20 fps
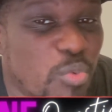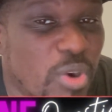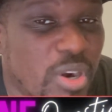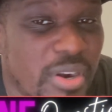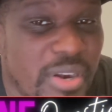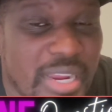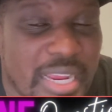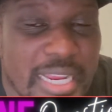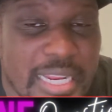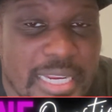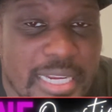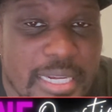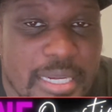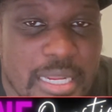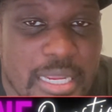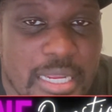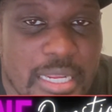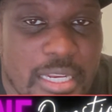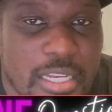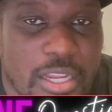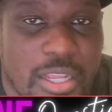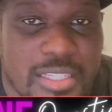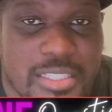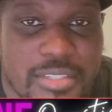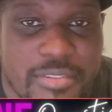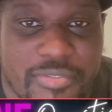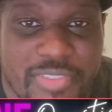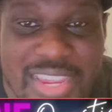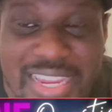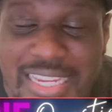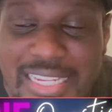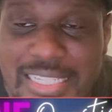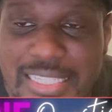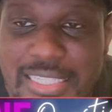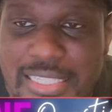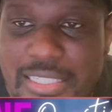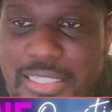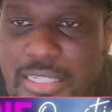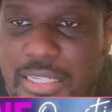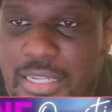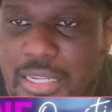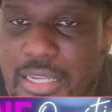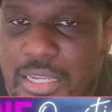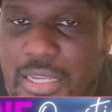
were in Las Vegas,